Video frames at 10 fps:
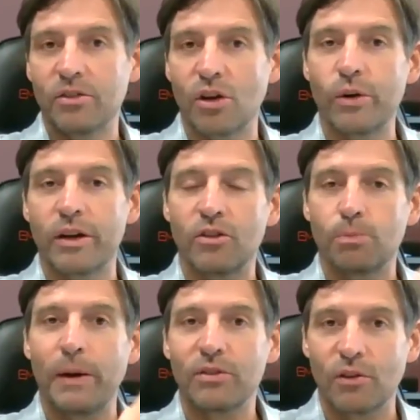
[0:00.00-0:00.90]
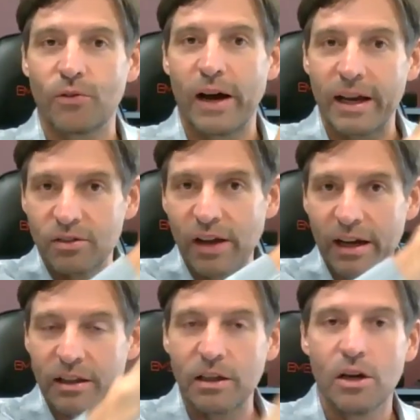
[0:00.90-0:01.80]
go in and specify
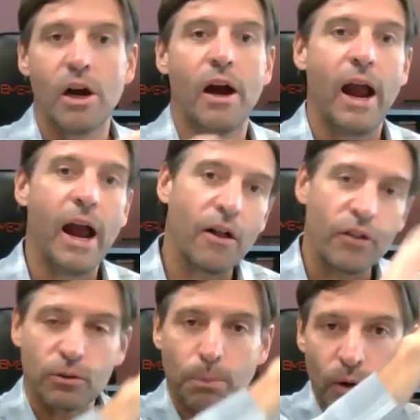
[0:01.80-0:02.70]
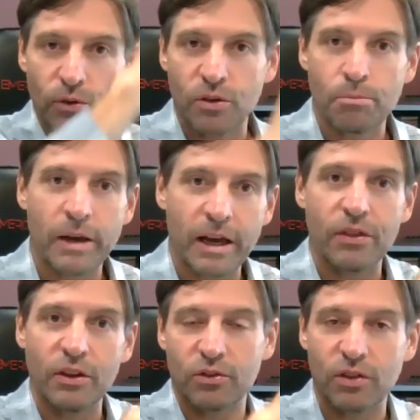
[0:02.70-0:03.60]
exactly how this person
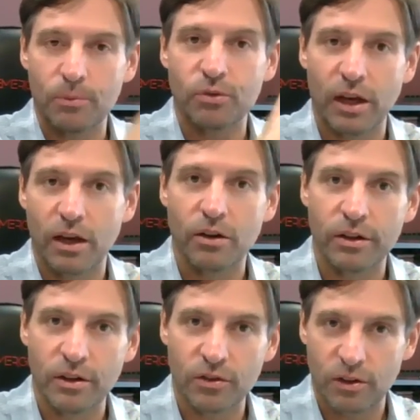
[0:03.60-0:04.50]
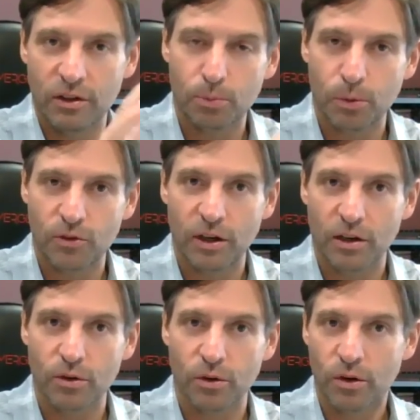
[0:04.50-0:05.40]
met this subscale in this
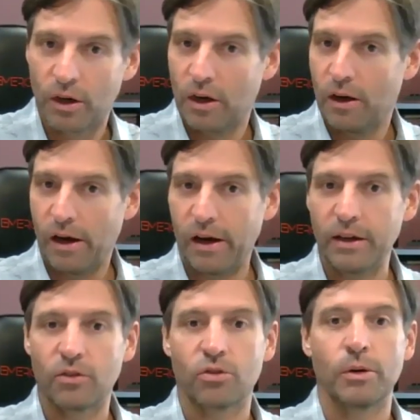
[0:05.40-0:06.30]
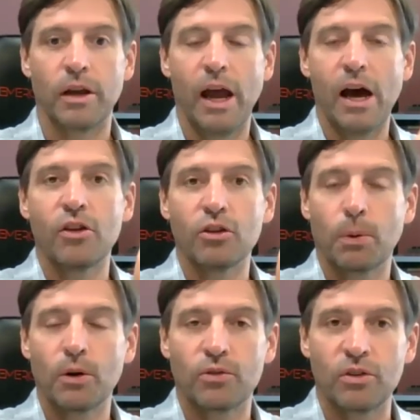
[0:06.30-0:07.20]
particular instrument, how this
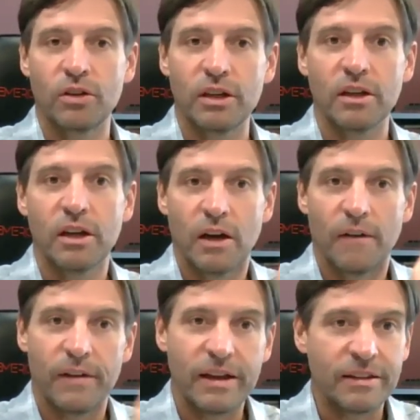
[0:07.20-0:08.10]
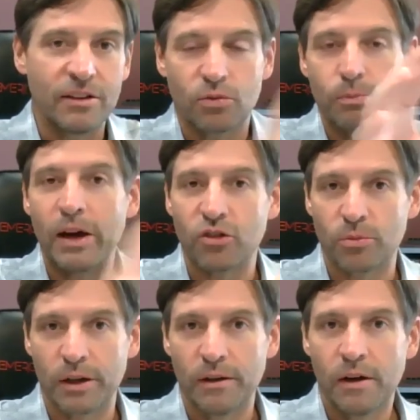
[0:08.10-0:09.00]
person did in this
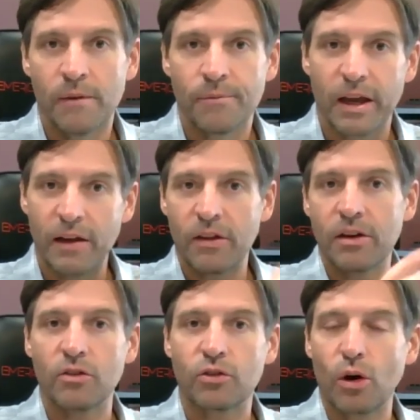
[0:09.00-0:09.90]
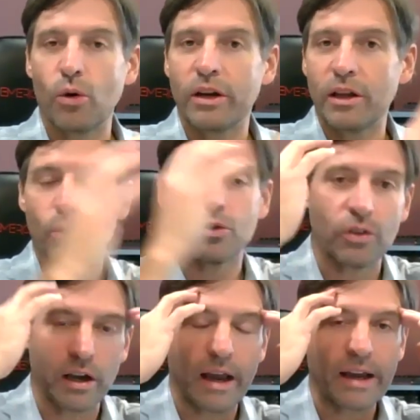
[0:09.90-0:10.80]
measurement. And then, so in other words,
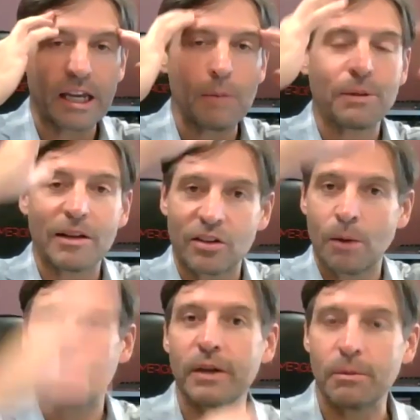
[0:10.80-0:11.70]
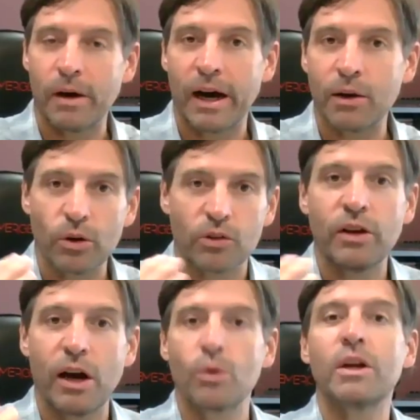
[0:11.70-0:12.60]
I keep that template in mind where it's
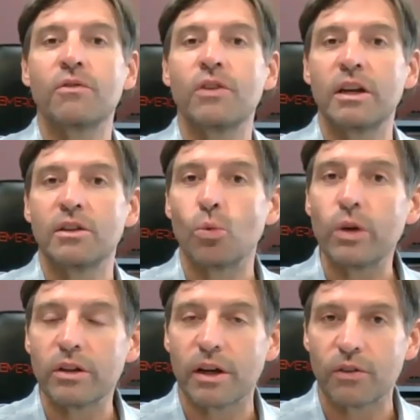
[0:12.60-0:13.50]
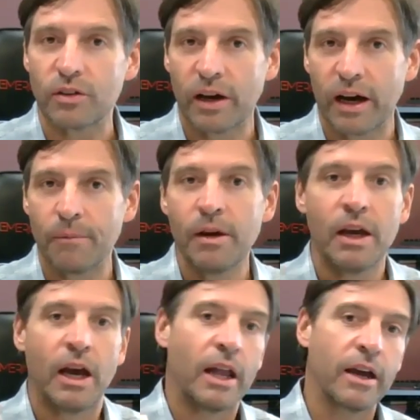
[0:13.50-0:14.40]
not reinventing the wheel every time.
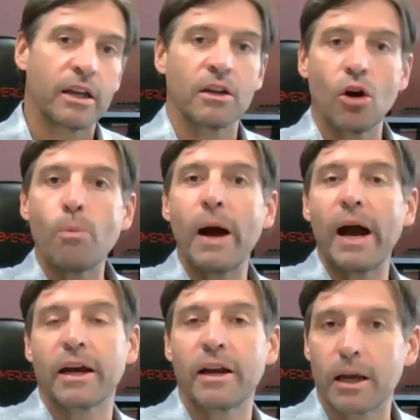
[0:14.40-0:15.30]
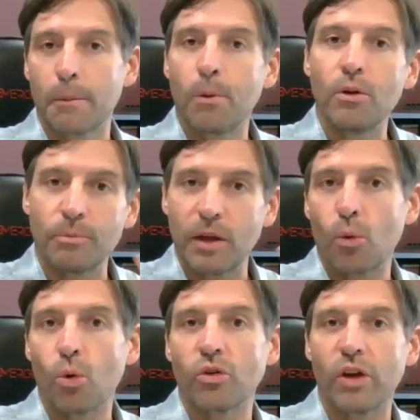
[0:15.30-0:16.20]
And I can go back and I can pull up that
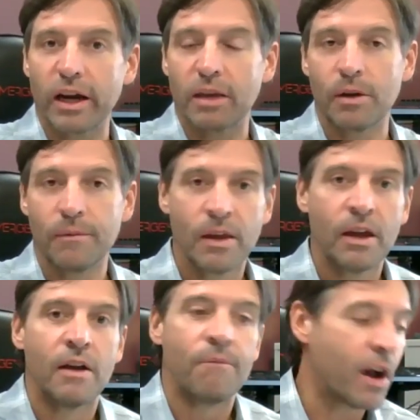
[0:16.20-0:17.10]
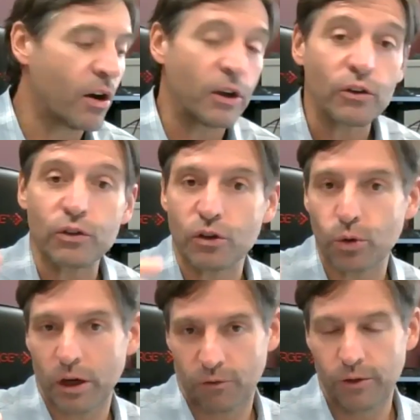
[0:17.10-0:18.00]
Word document. Now, here's the
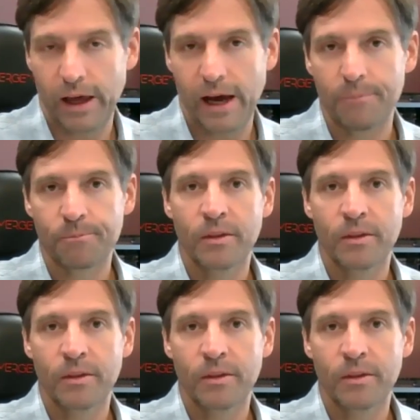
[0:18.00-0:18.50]
trick for that.